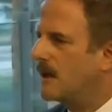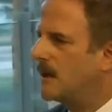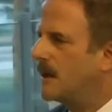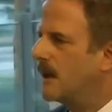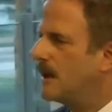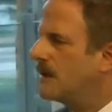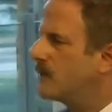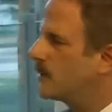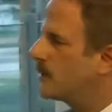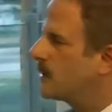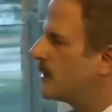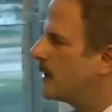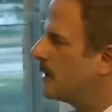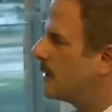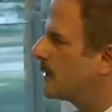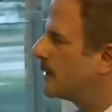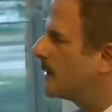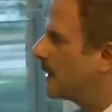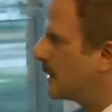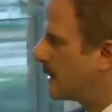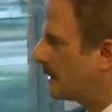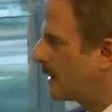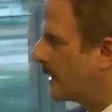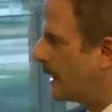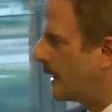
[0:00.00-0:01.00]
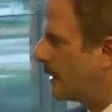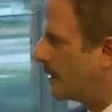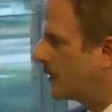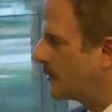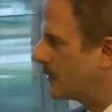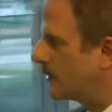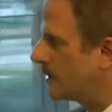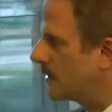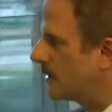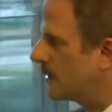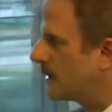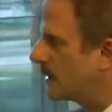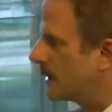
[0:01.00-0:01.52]
he's in a
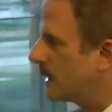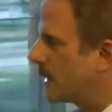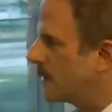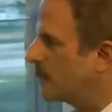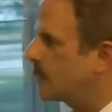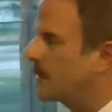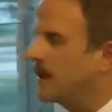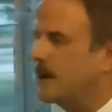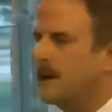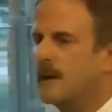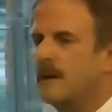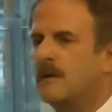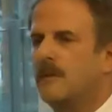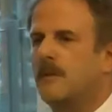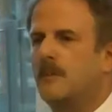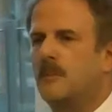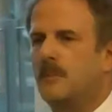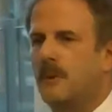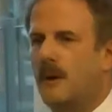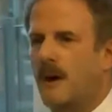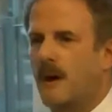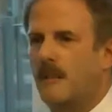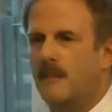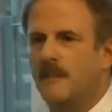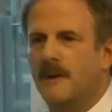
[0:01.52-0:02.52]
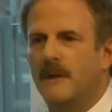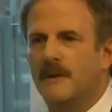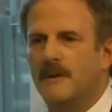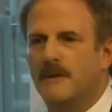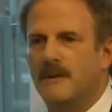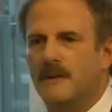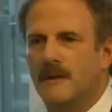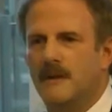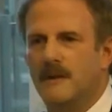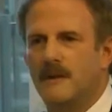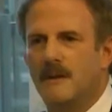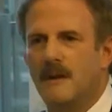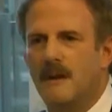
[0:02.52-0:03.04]
delegation accompanying the Prime
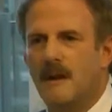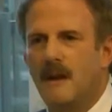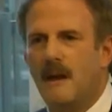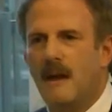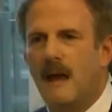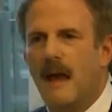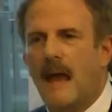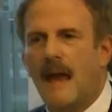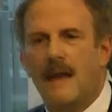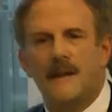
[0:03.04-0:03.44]
Minister,